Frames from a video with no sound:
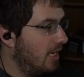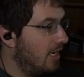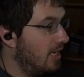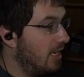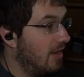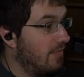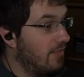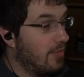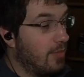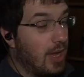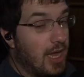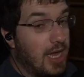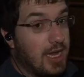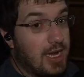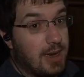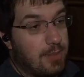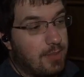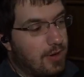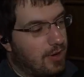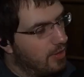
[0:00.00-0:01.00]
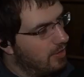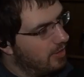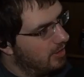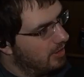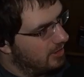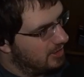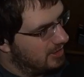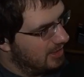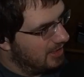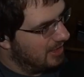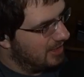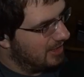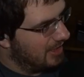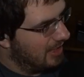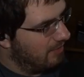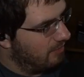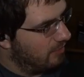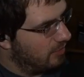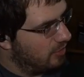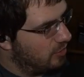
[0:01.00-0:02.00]
never mind. Apparently, this is
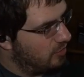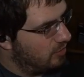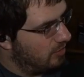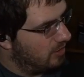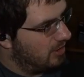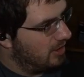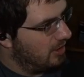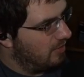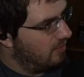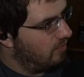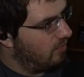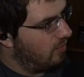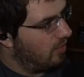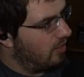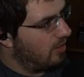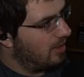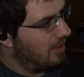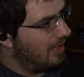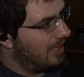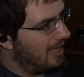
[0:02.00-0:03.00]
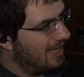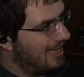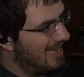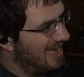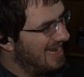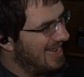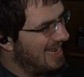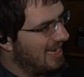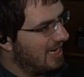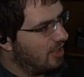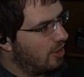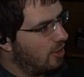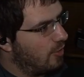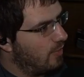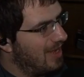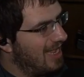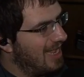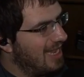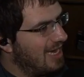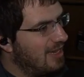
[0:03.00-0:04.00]
a restricted world that I cannot go
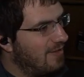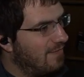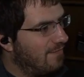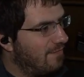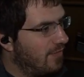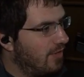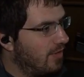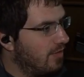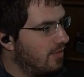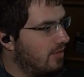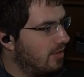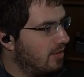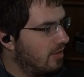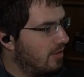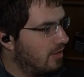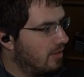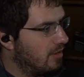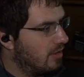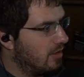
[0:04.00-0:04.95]
any further.